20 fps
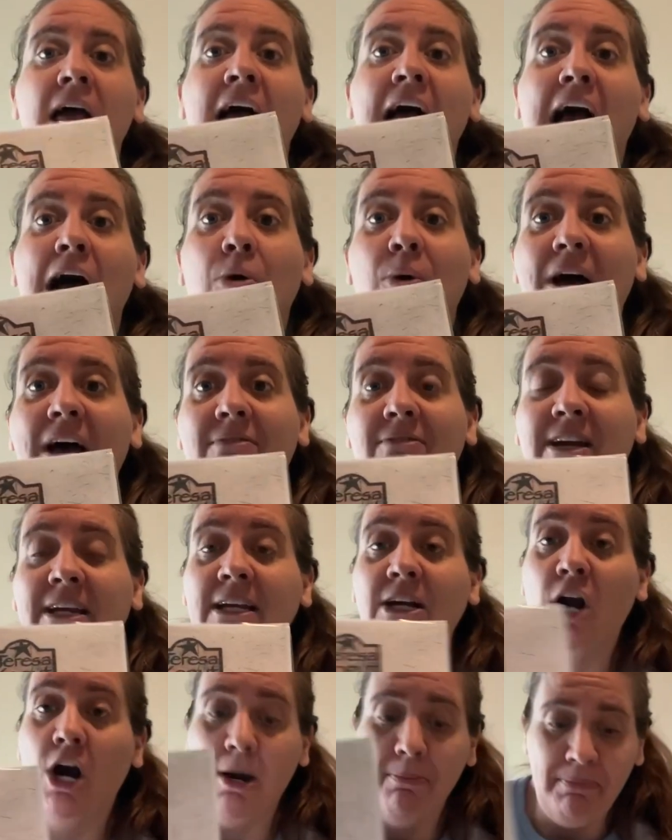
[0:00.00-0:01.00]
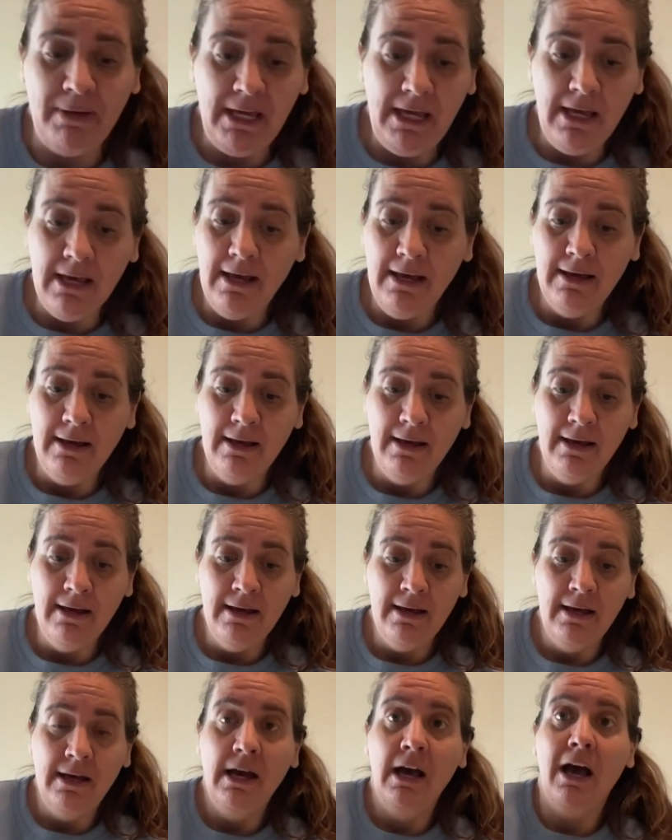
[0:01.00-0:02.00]
I'll have a
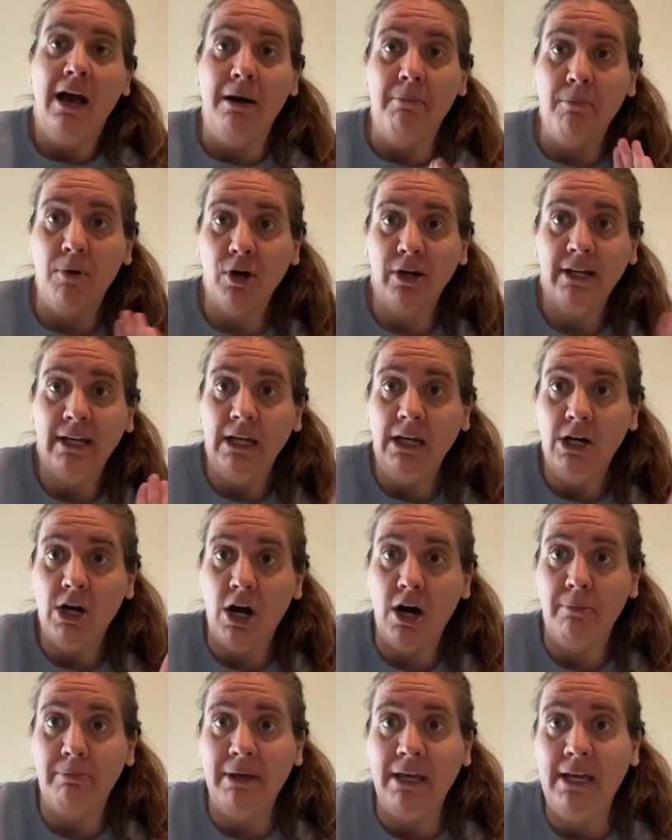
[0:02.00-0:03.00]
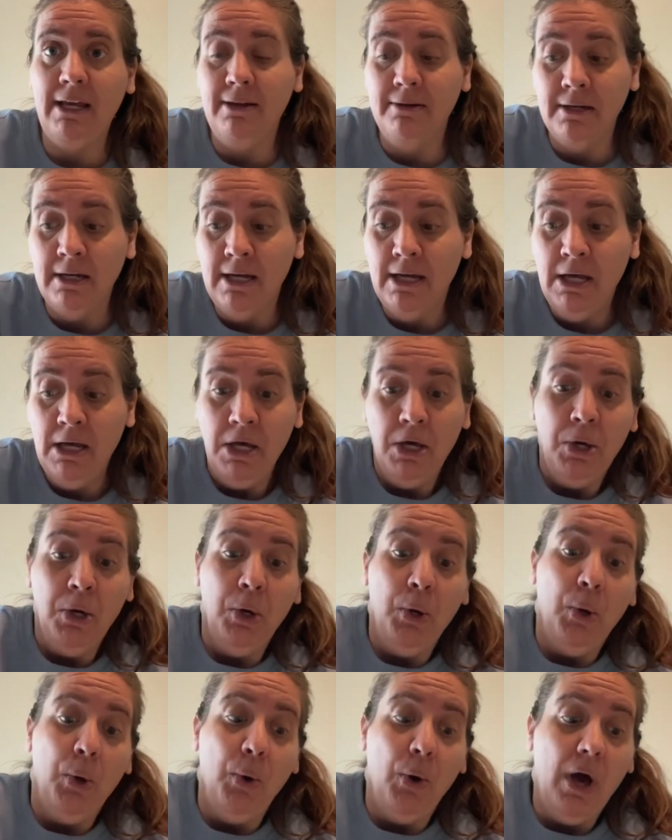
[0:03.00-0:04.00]
marking copy
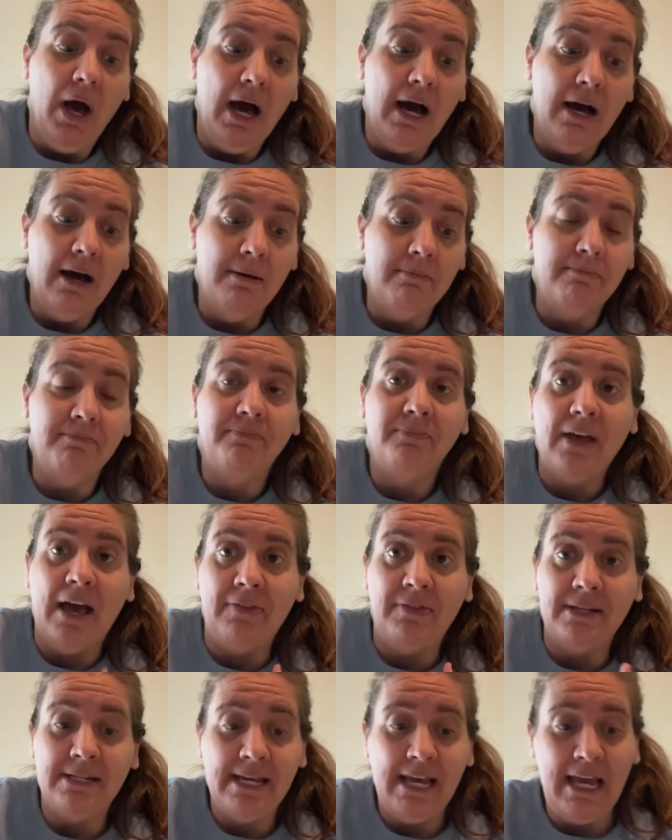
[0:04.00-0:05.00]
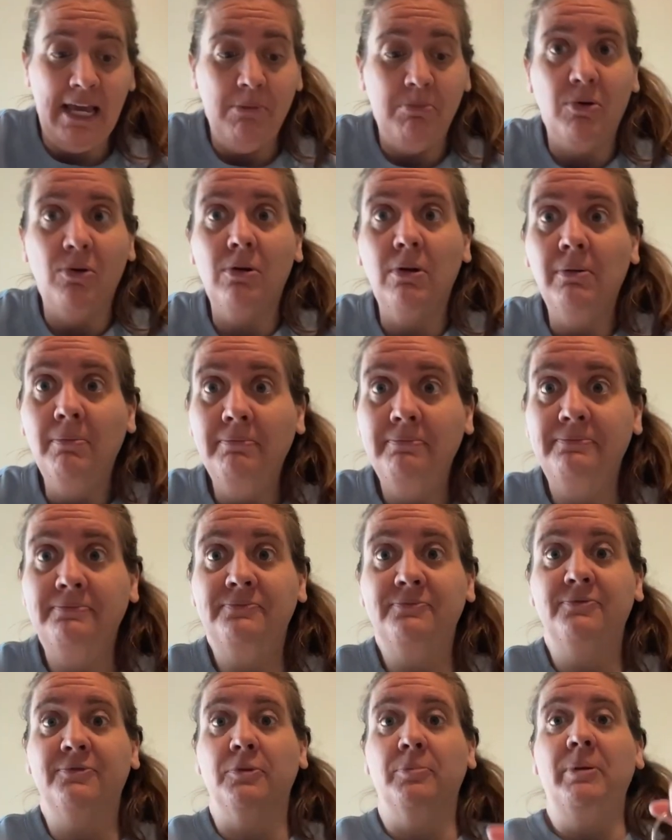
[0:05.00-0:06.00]
at the table
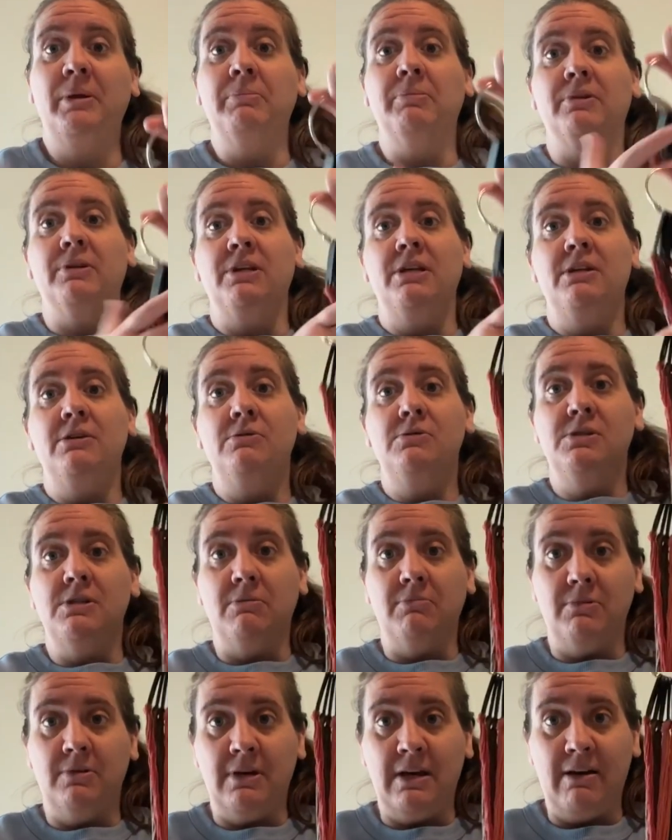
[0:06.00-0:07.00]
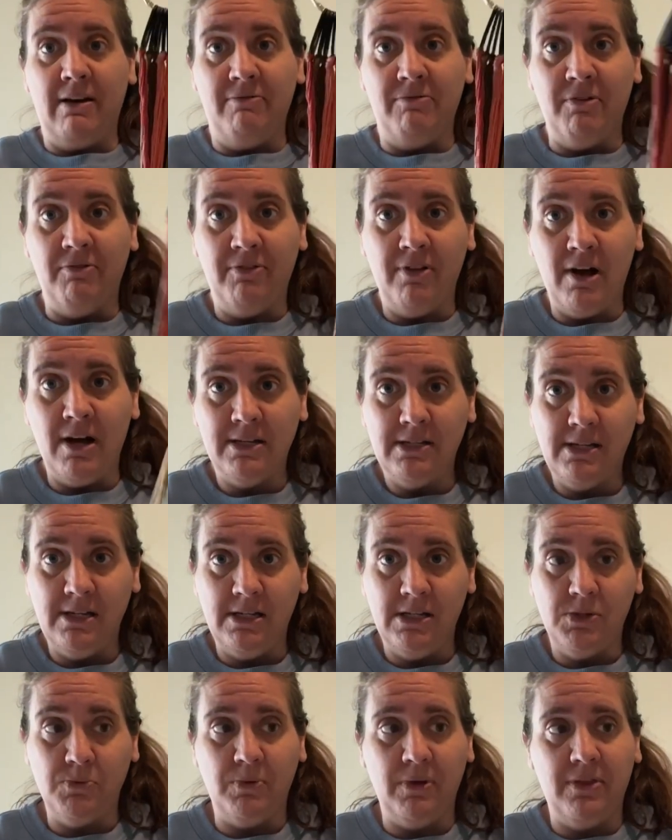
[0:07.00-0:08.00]
for people to use. I'll have the
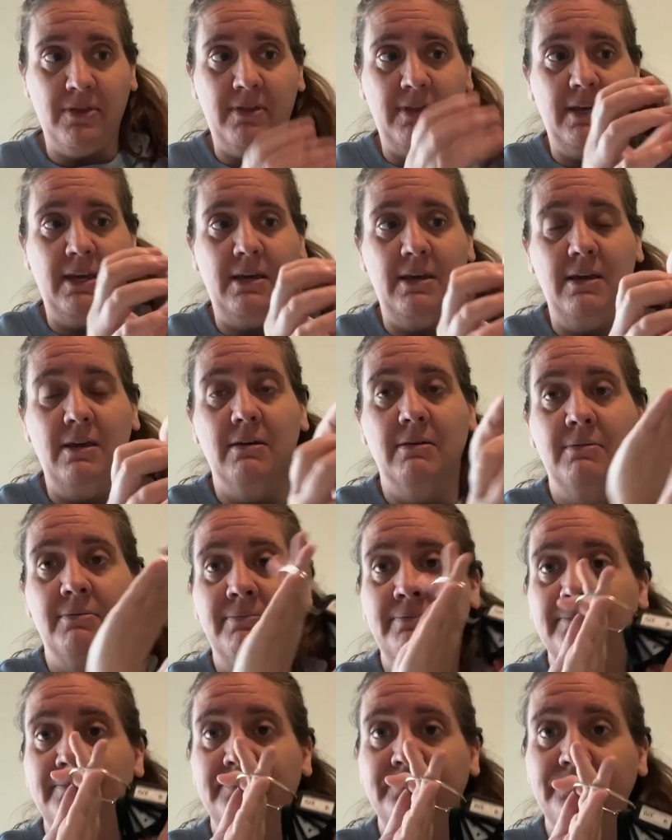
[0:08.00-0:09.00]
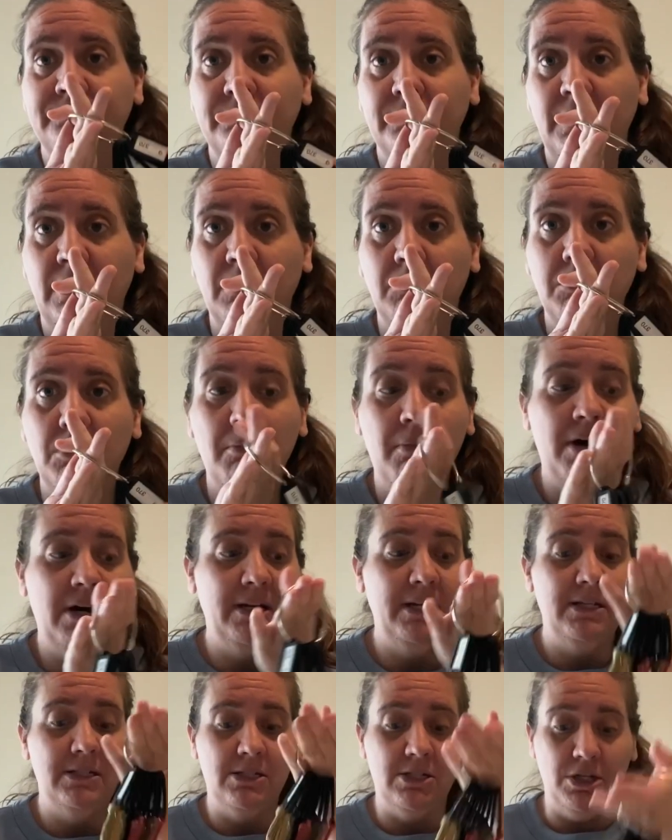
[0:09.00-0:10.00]
flosses with the emblem on
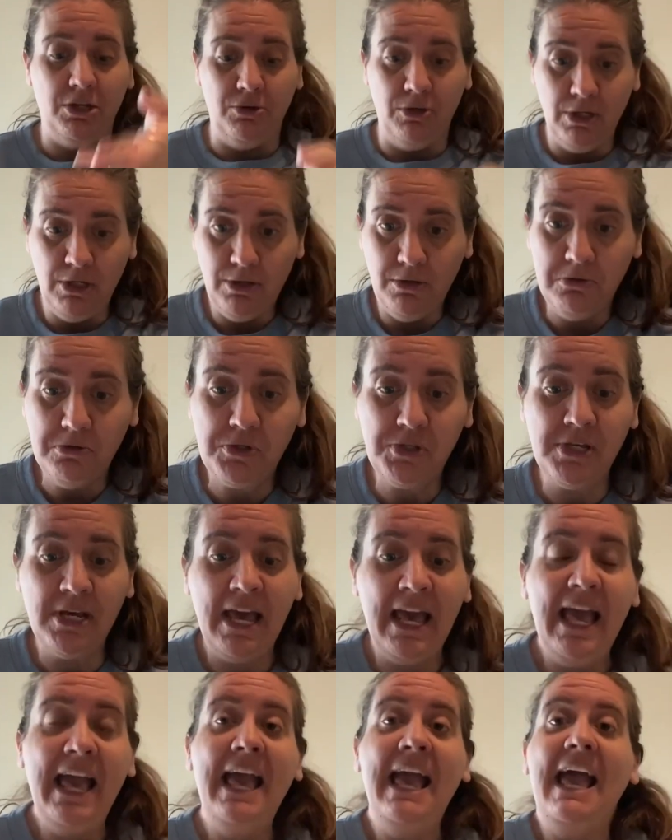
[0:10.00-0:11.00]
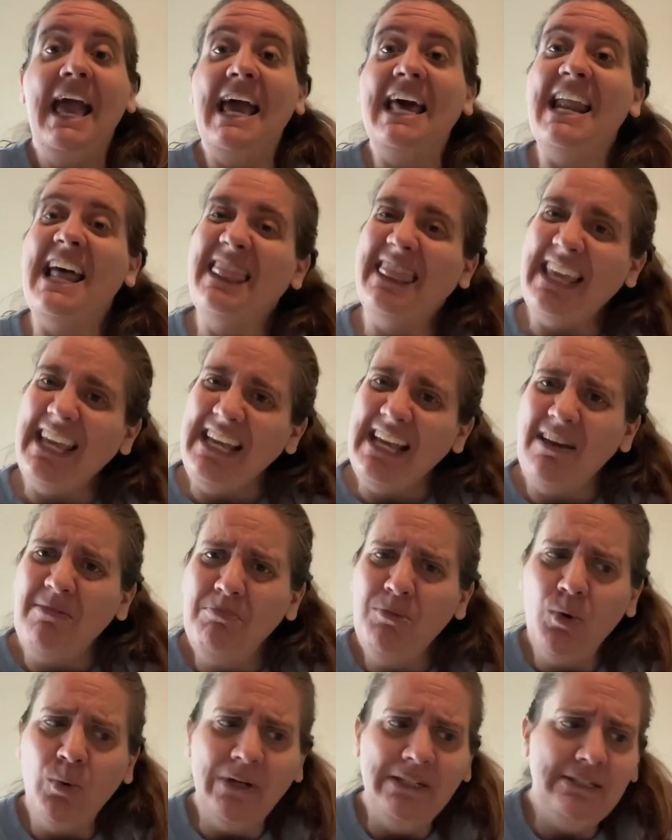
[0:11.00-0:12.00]
it to use, and I think I'm
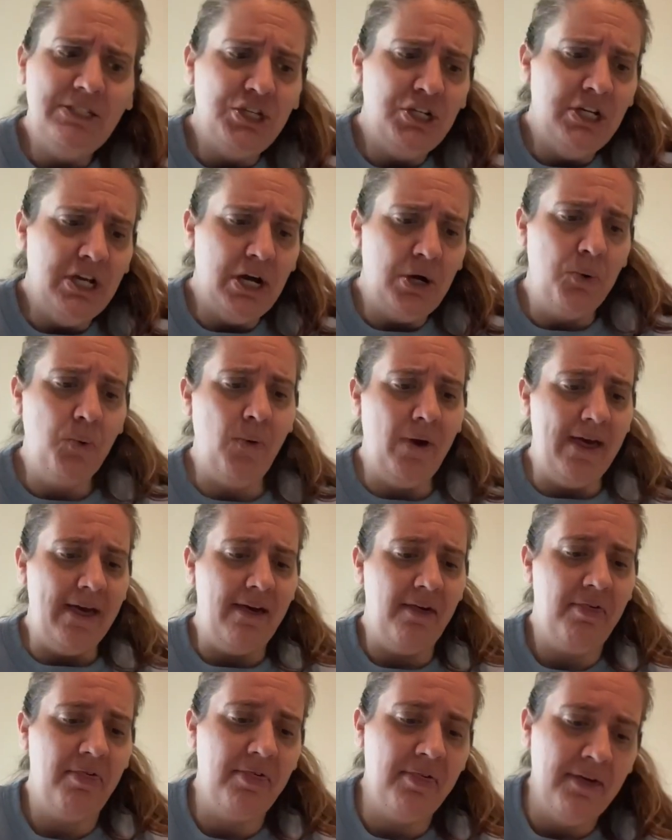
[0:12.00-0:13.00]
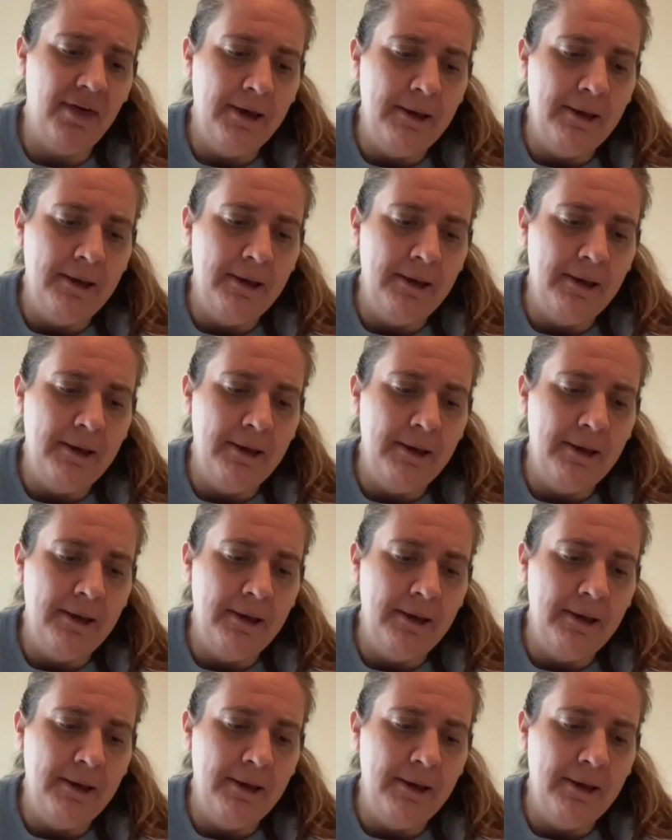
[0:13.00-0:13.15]
going to go with,